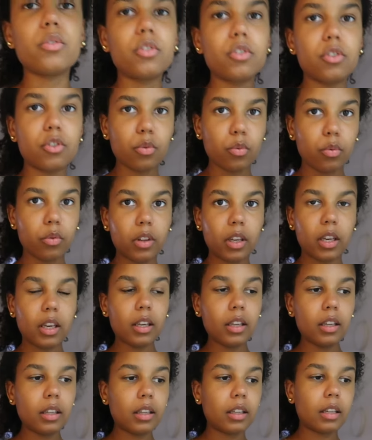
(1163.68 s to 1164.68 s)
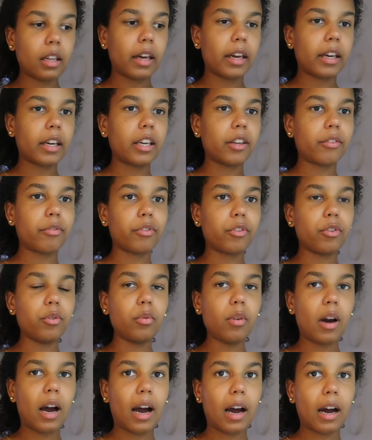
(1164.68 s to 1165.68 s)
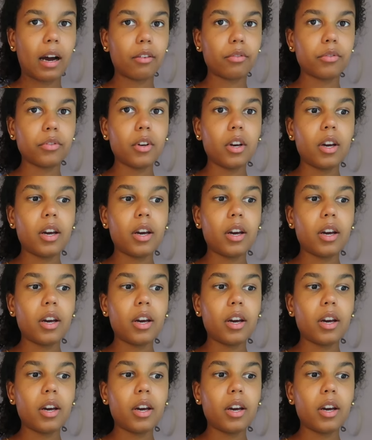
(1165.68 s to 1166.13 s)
soothing. Like if you have